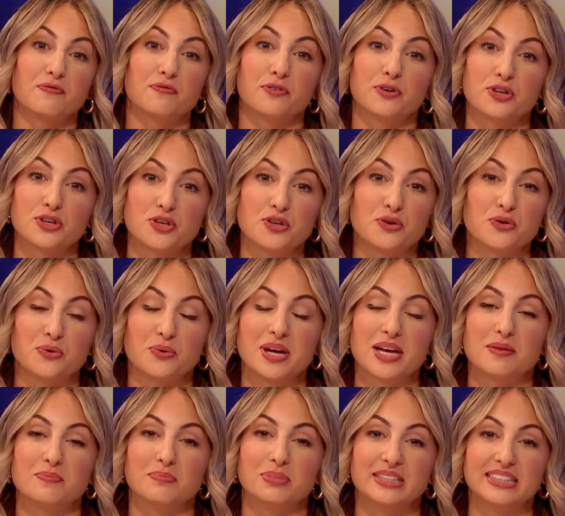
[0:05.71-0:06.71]
for you
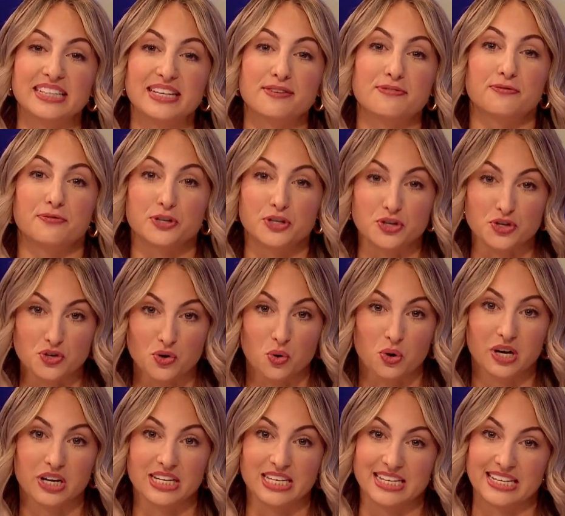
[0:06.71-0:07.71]
and believe for
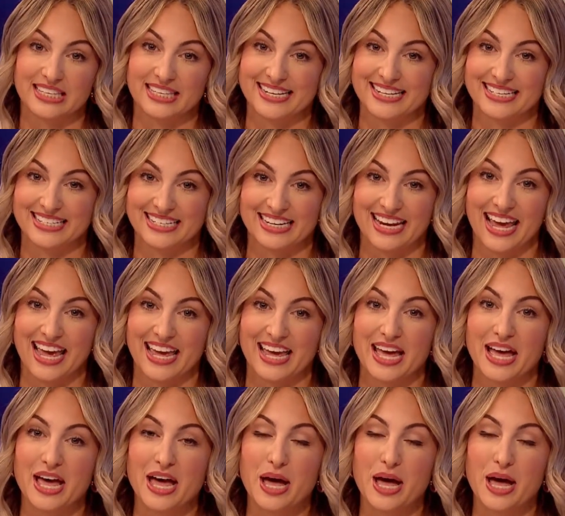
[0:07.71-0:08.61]
your healing today.